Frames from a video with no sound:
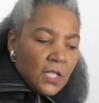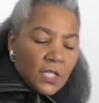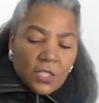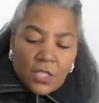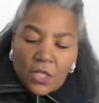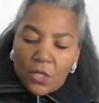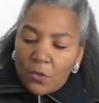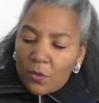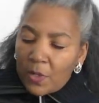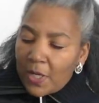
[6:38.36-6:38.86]

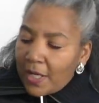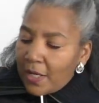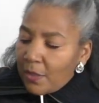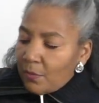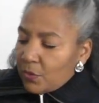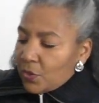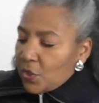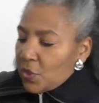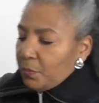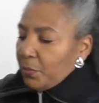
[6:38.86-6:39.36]
So I
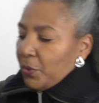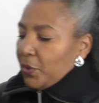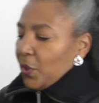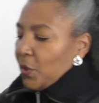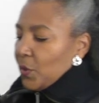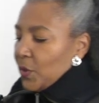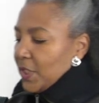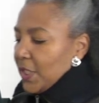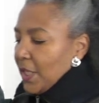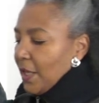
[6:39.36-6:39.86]
will just put
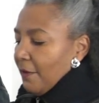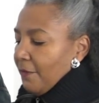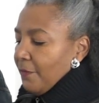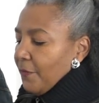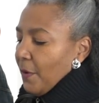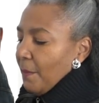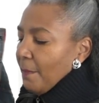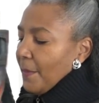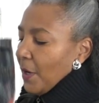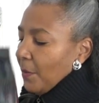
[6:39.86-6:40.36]
those there for
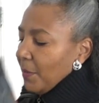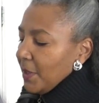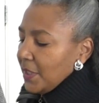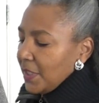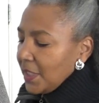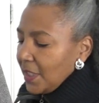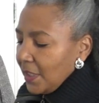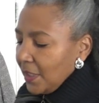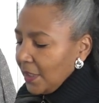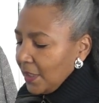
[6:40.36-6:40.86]
a
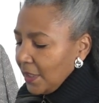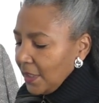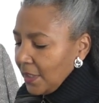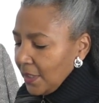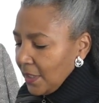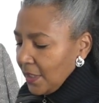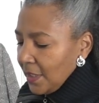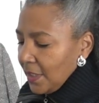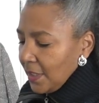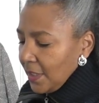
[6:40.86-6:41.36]
moment.
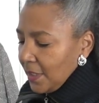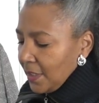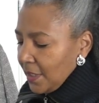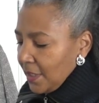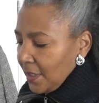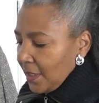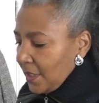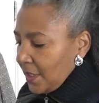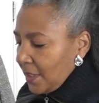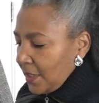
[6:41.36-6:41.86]

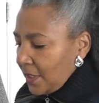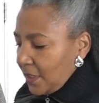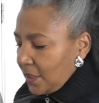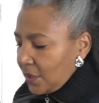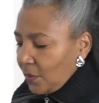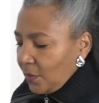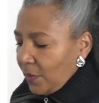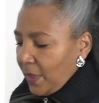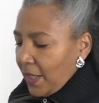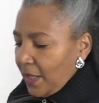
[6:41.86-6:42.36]
That's
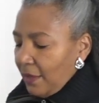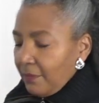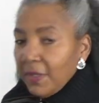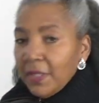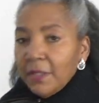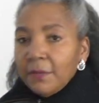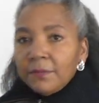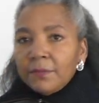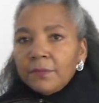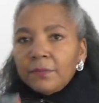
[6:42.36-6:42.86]
quite
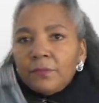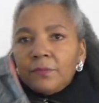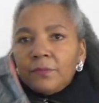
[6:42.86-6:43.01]
heavy.